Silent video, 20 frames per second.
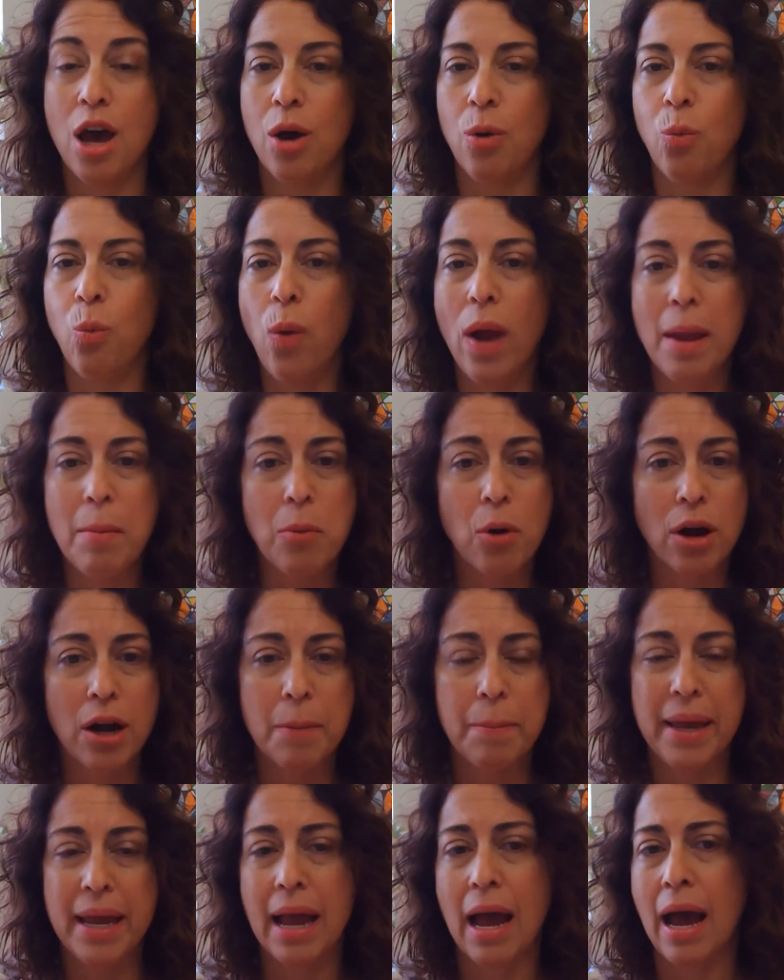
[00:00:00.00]
way more
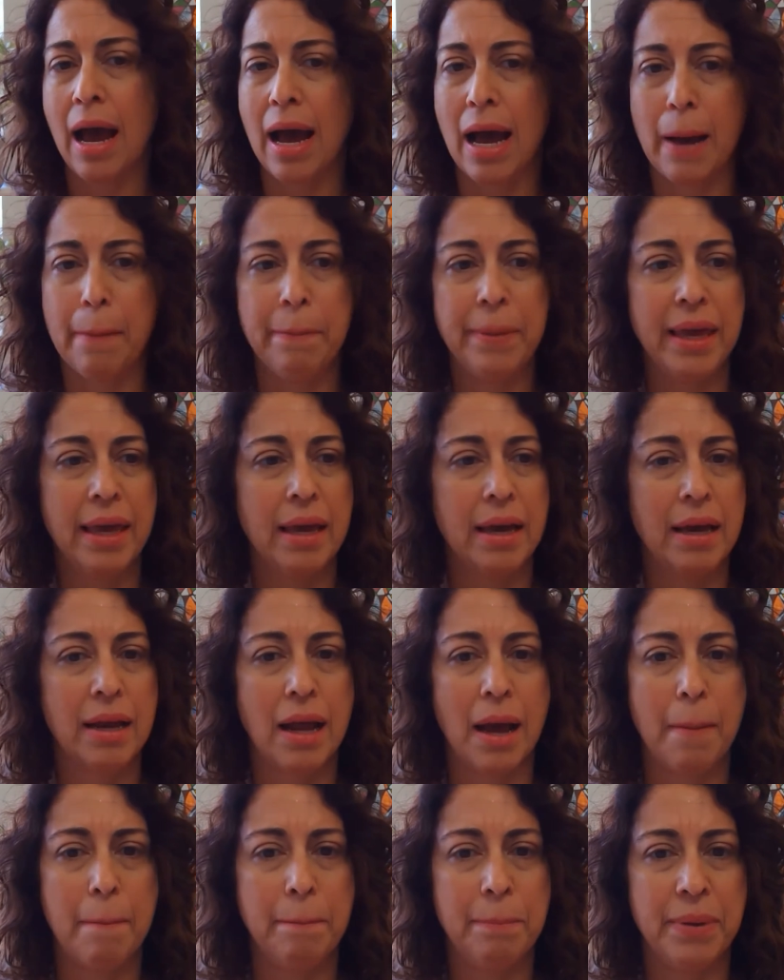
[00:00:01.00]
to be happy and
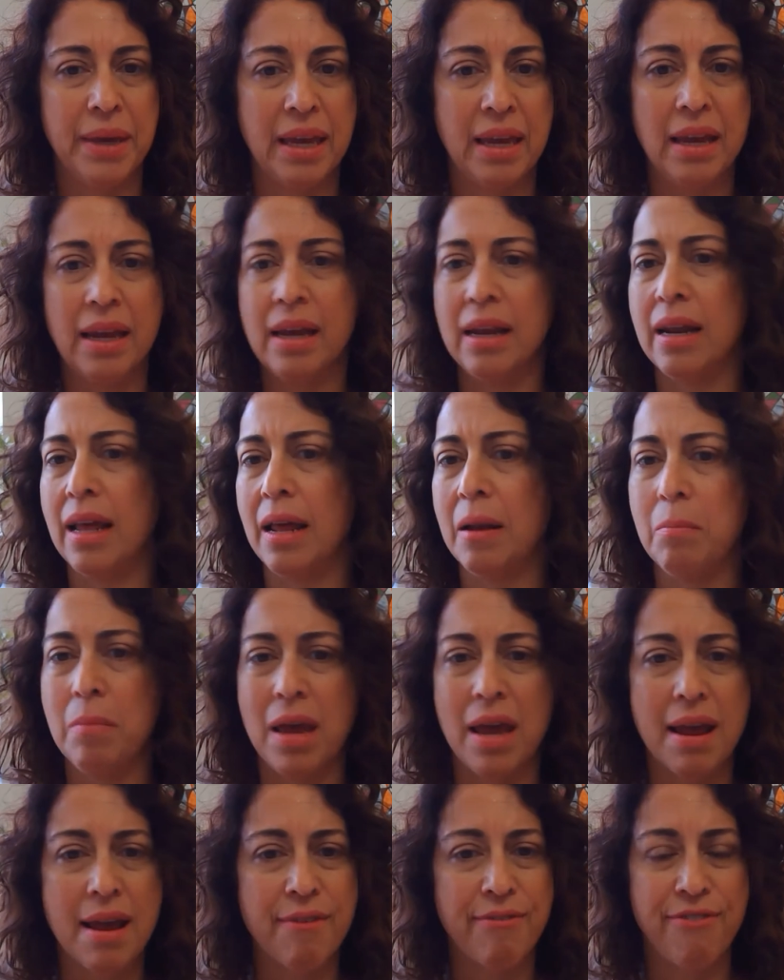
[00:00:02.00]
upbeat and
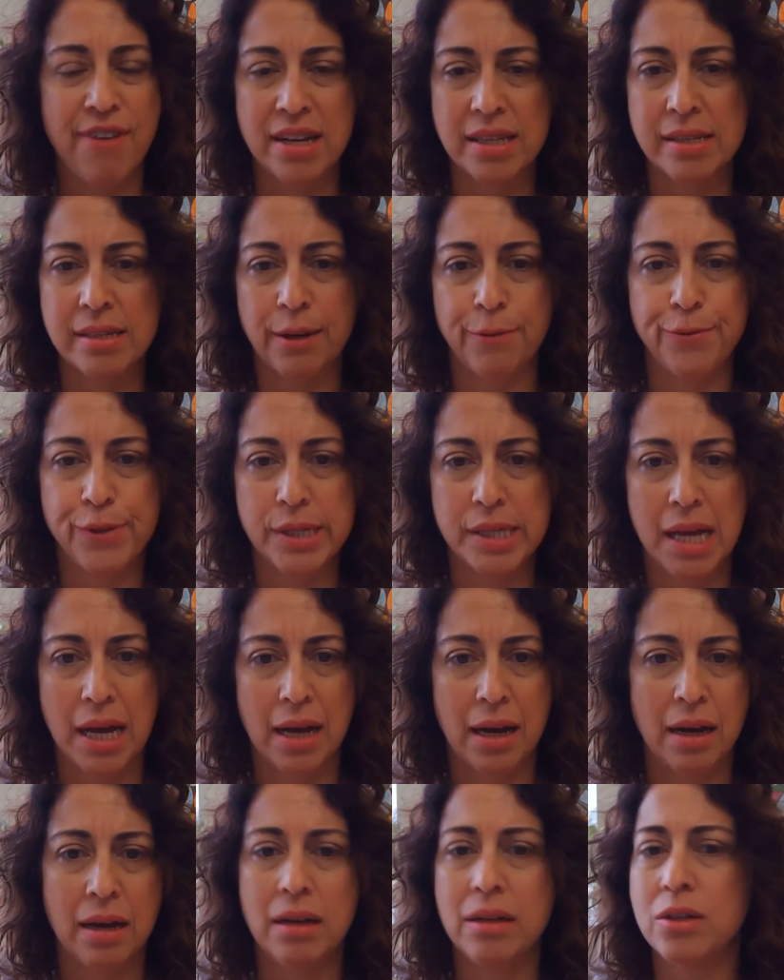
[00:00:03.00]
make festive
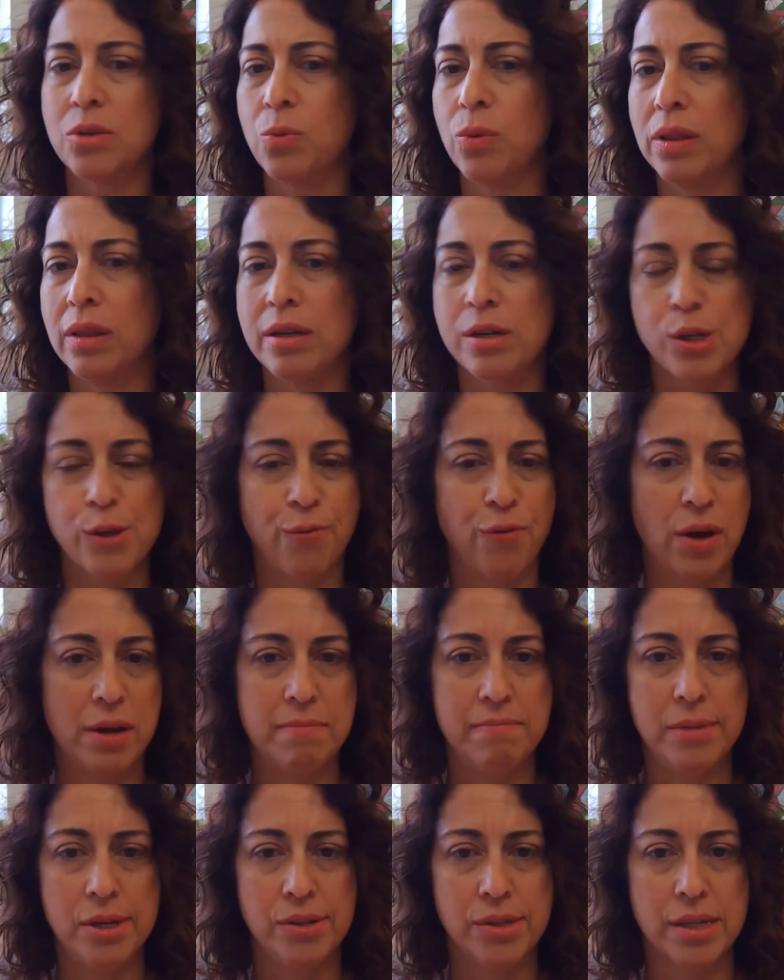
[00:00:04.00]
sound when there's
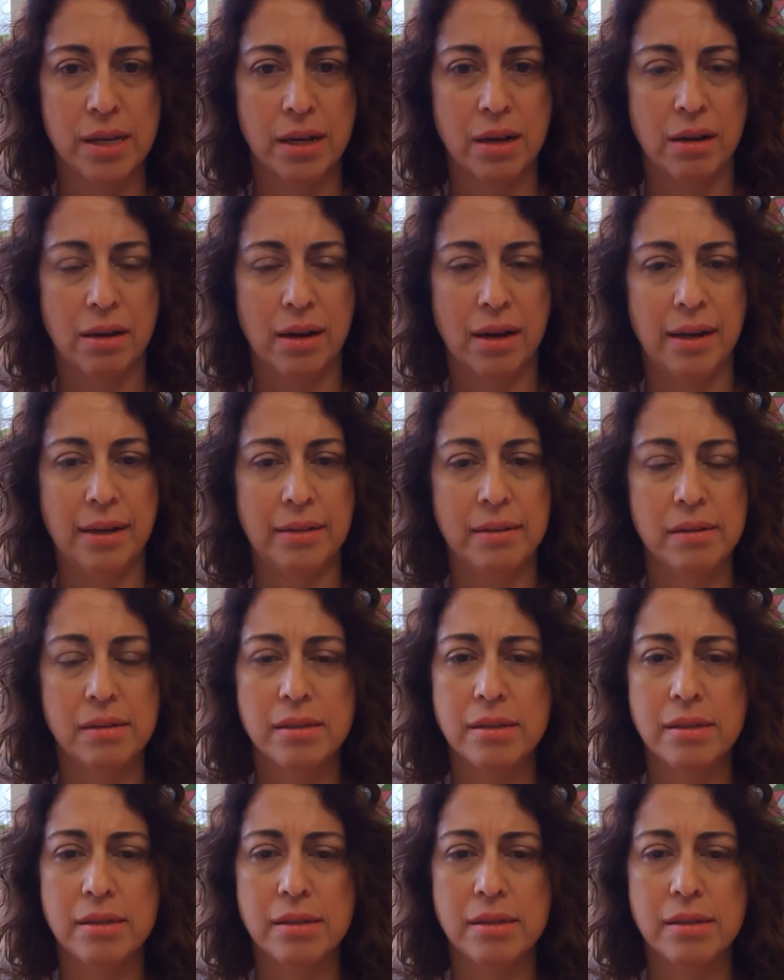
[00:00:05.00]
fun music on.